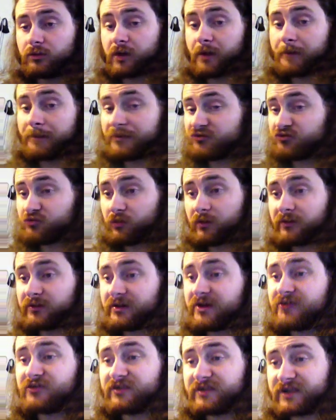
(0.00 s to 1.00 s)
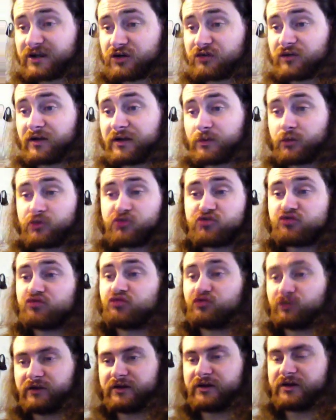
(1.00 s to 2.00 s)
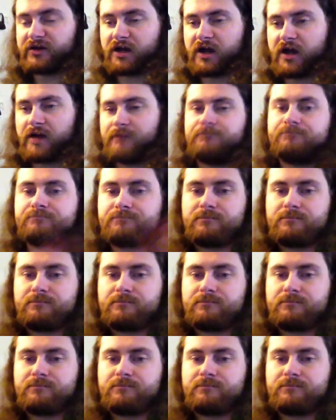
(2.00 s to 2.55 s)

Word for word: Abyss Dweller is a Necro Valley, which is really good